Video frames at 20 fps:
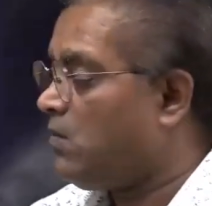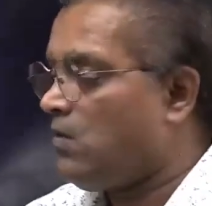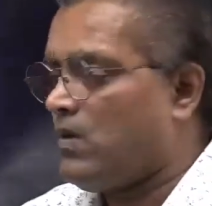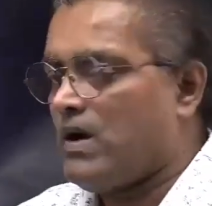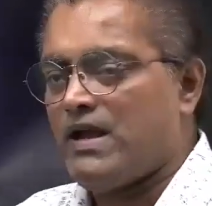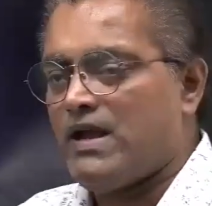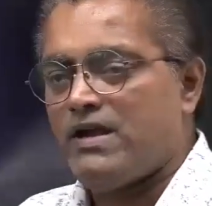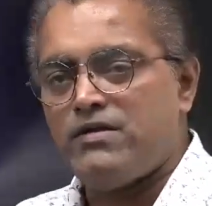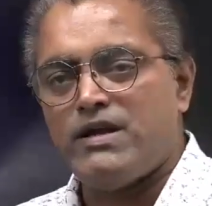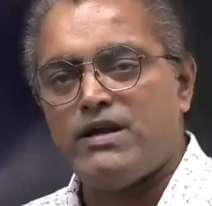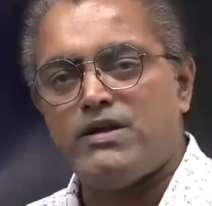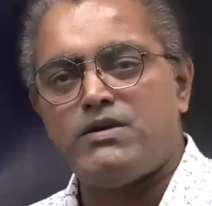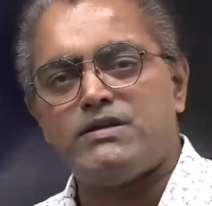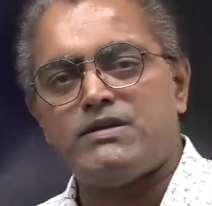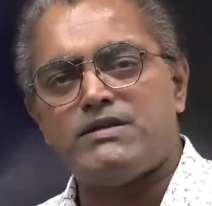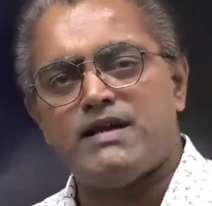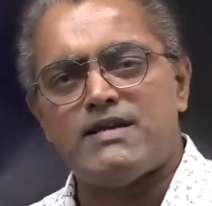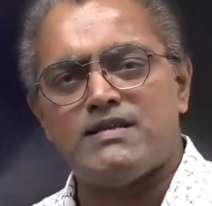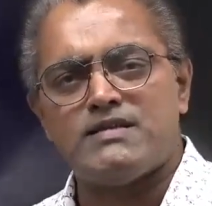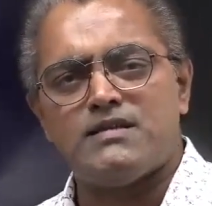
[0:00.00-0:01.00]
Why you need to
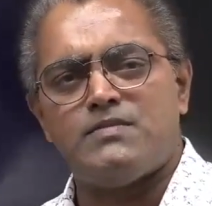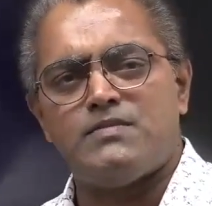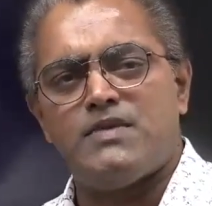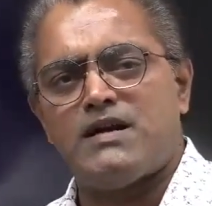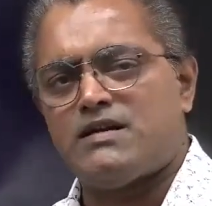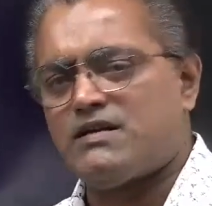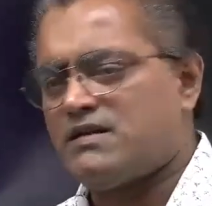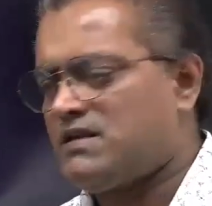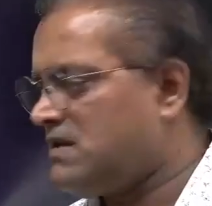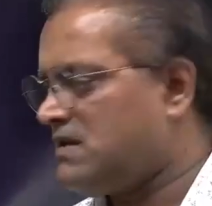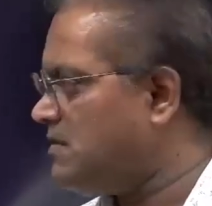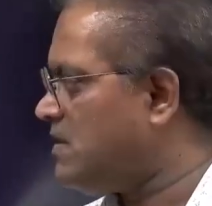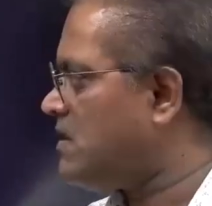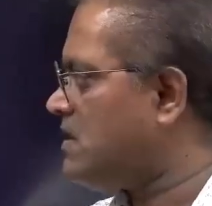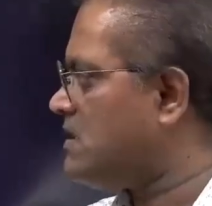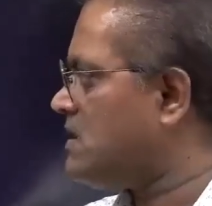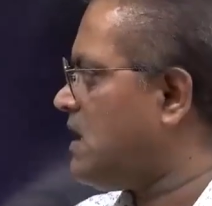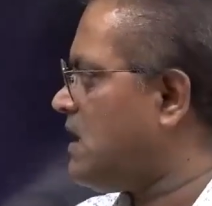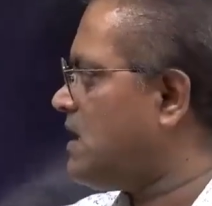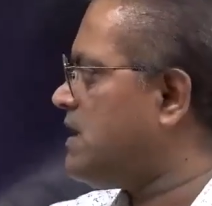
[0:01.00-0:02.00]
charge the battery?
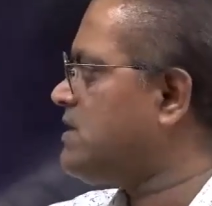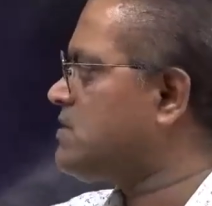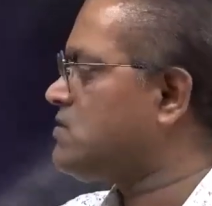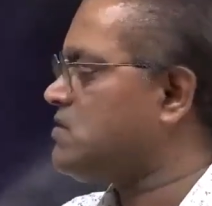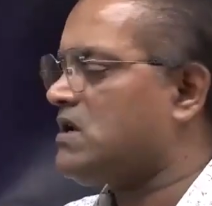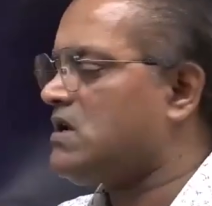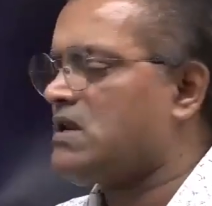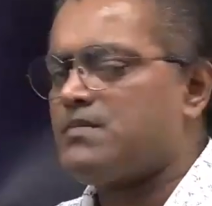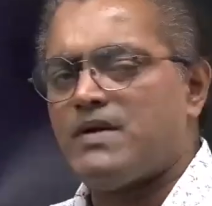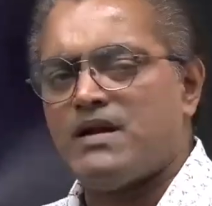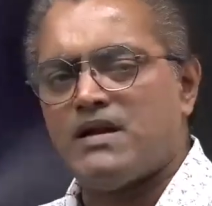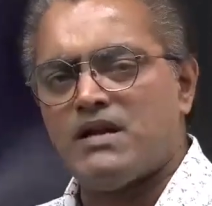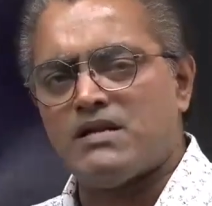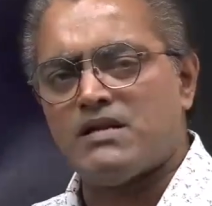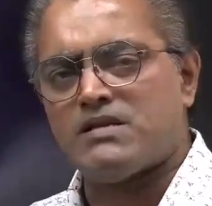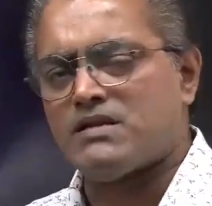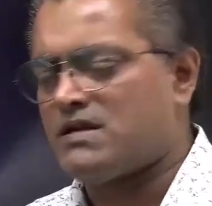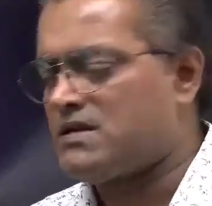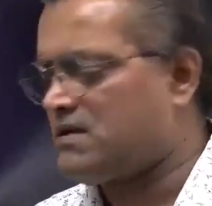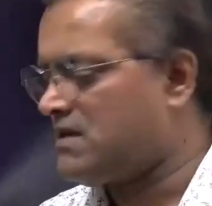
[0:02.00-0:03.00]
Because already solar
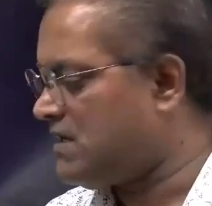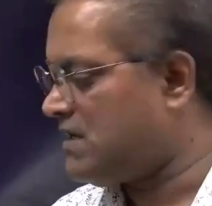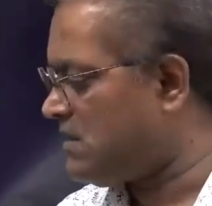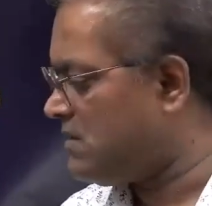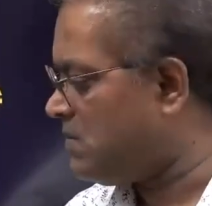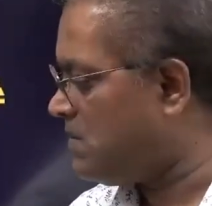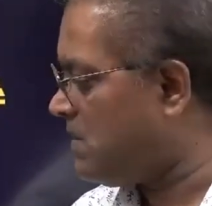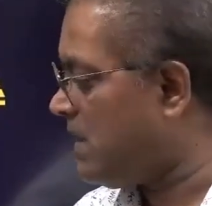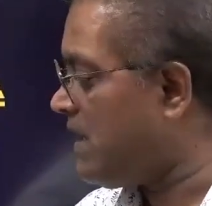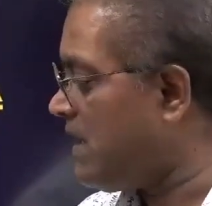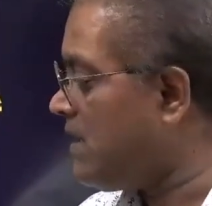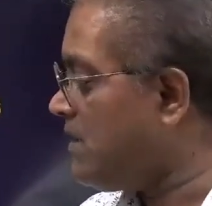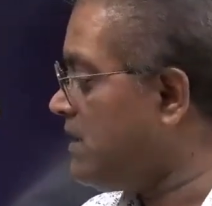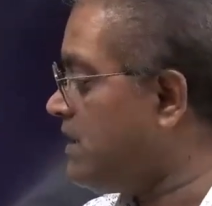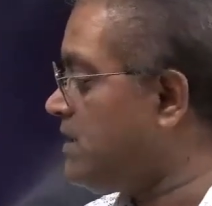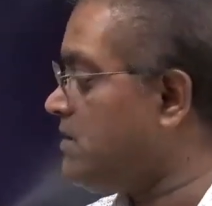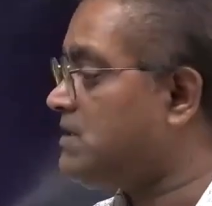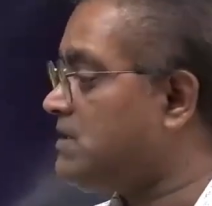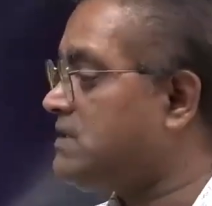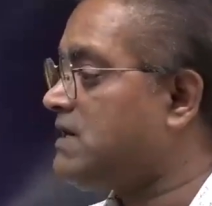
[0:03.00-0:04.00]
panels are there. Why you
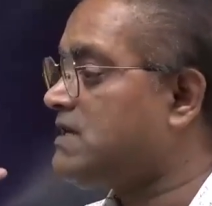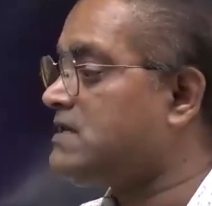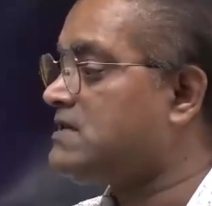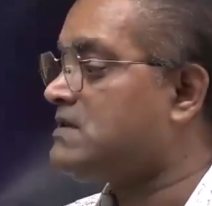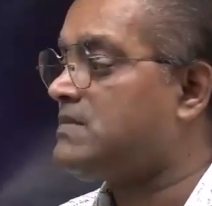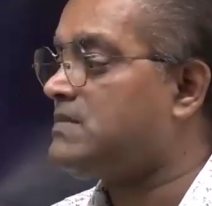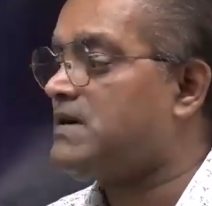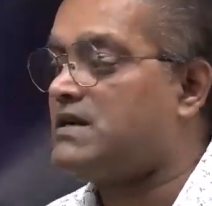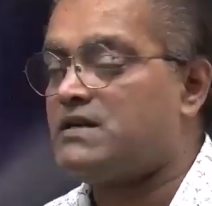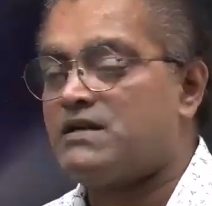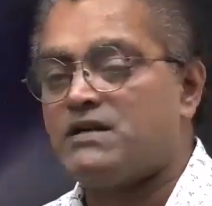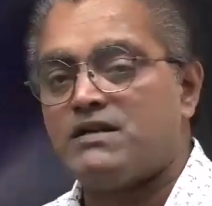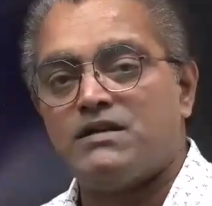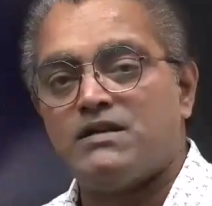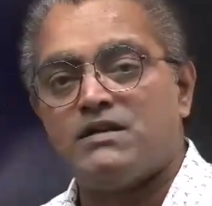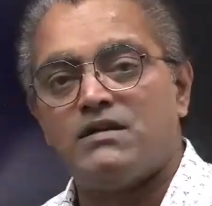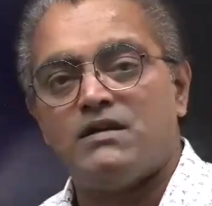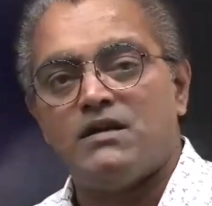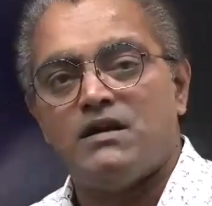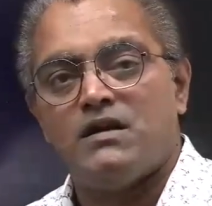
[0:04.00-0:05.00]
need to charge the battery?
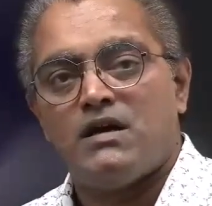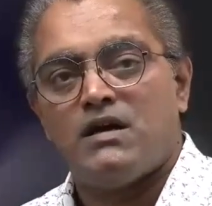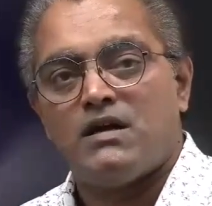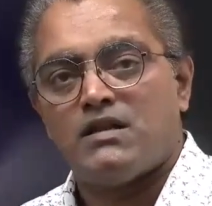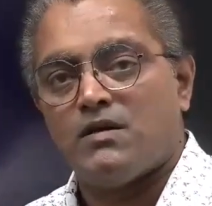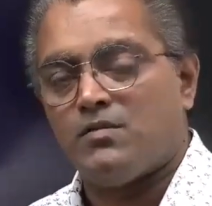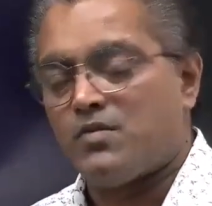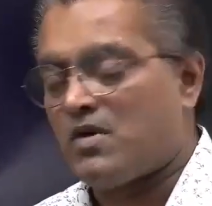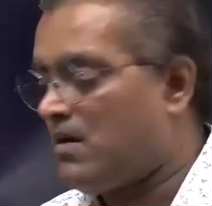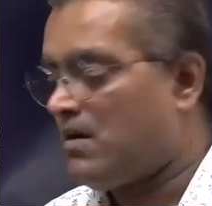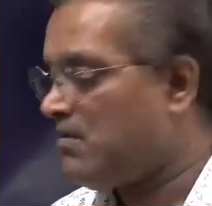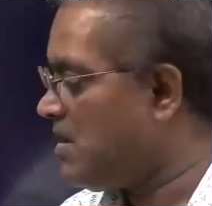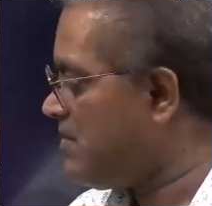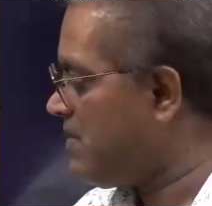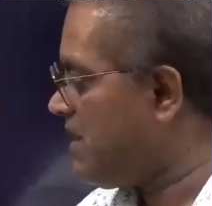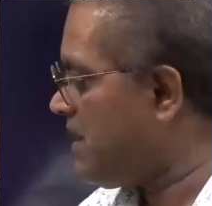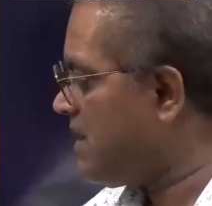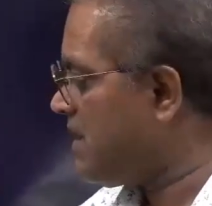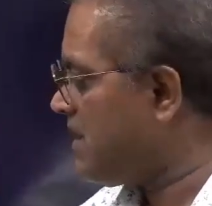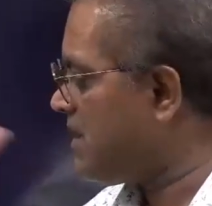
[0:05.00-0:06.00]
The problem
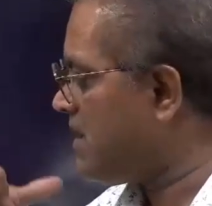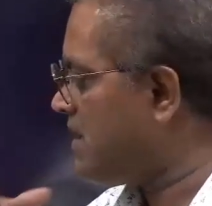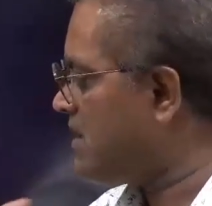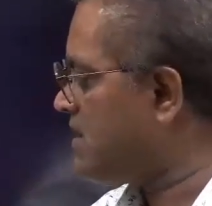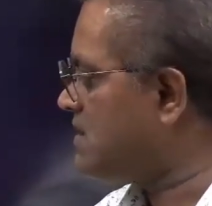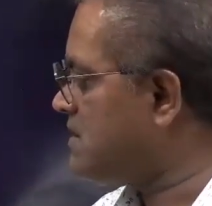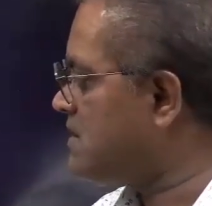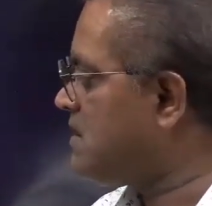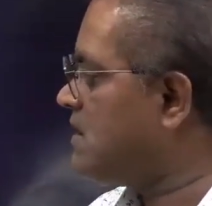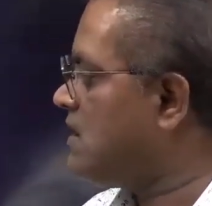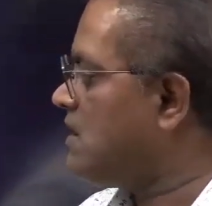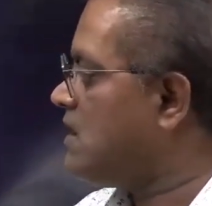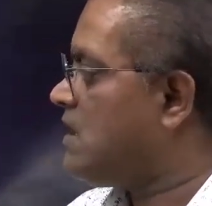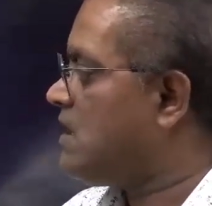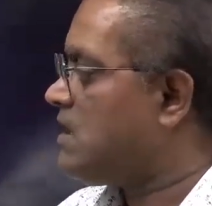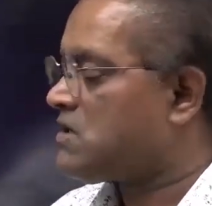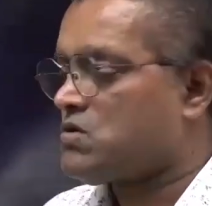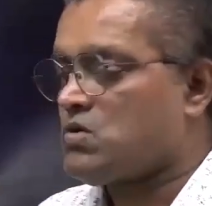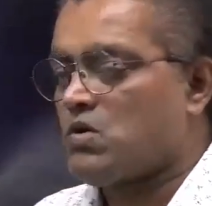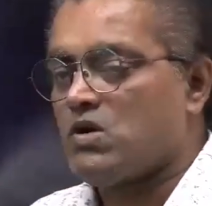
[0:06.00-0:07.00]
here is
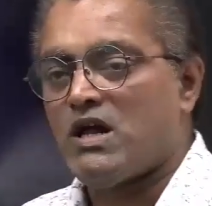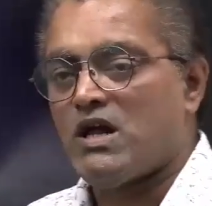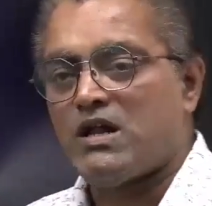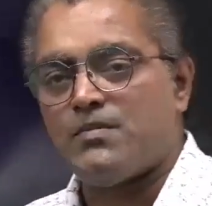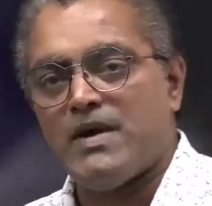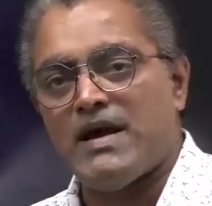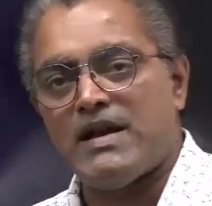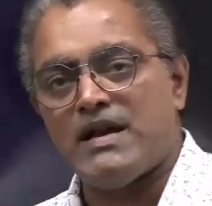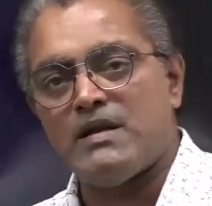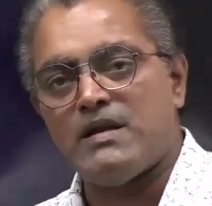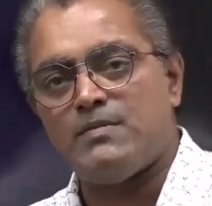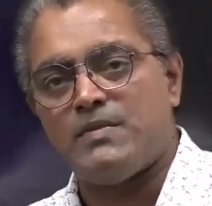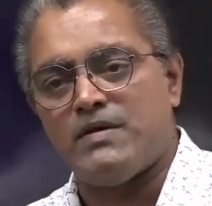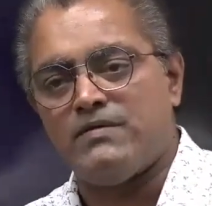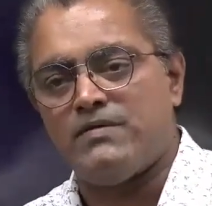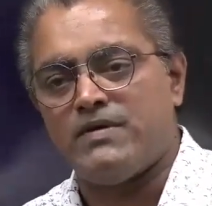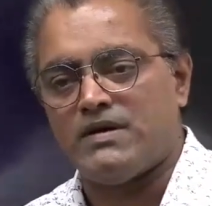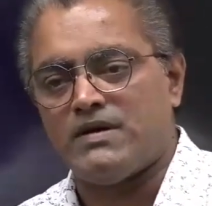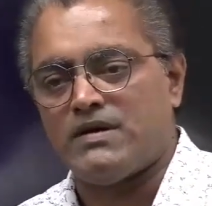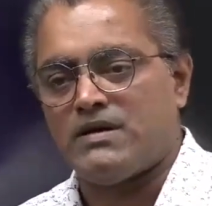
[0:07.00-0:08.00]
solar panel
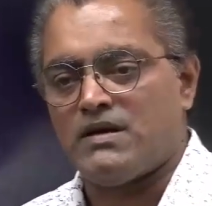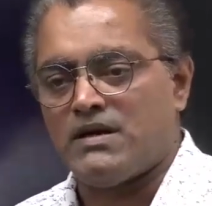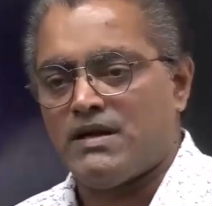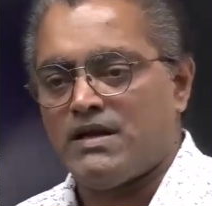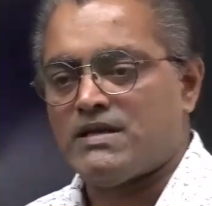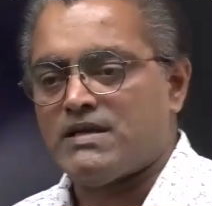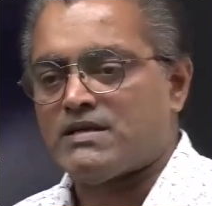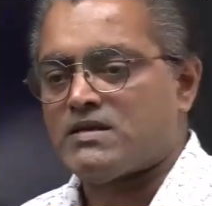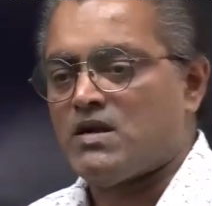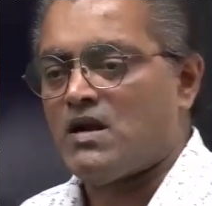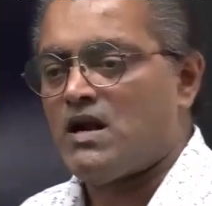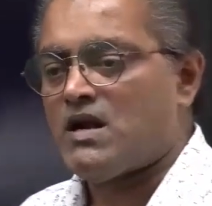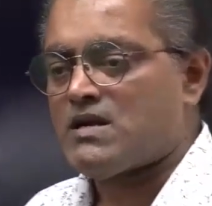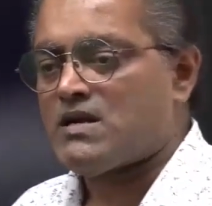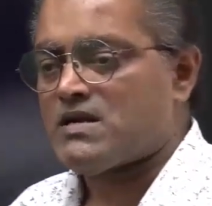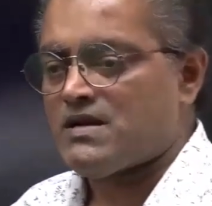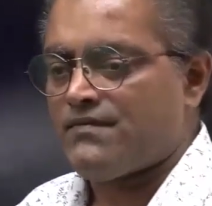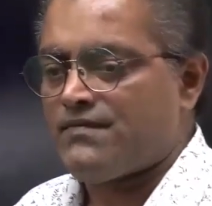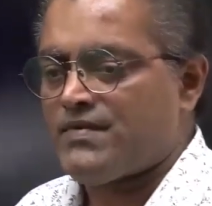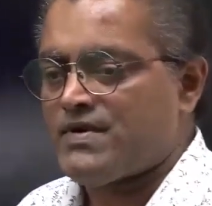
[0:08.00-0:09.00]
power is not
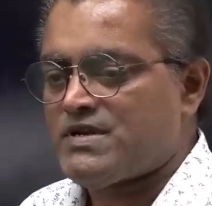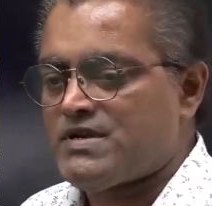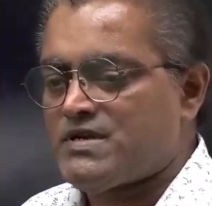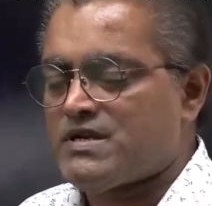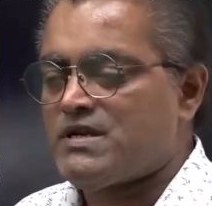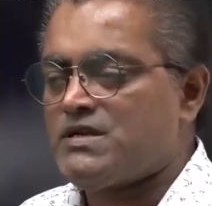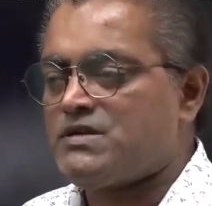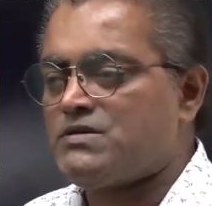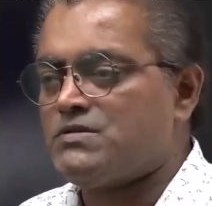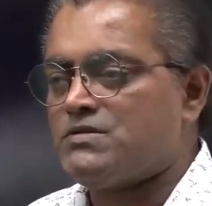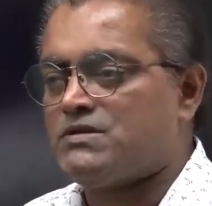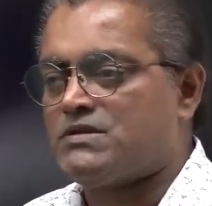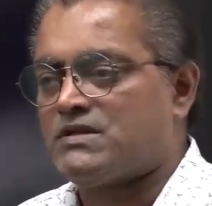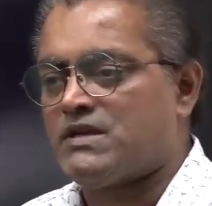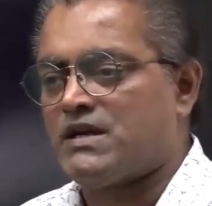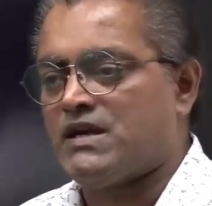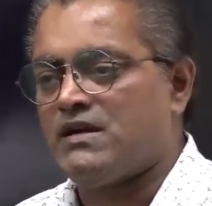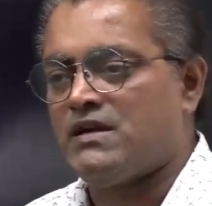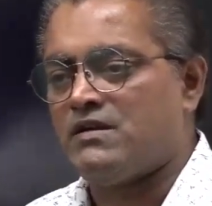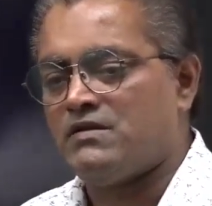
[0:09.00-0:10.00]
sufficient to
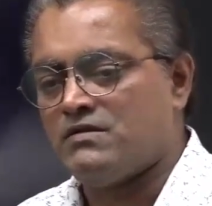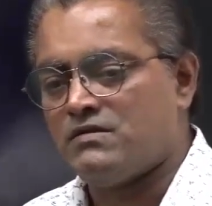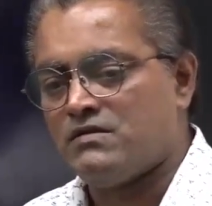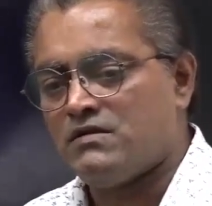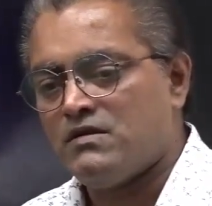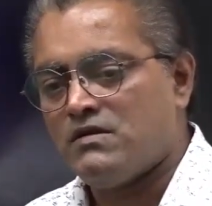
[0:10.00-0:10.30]
drive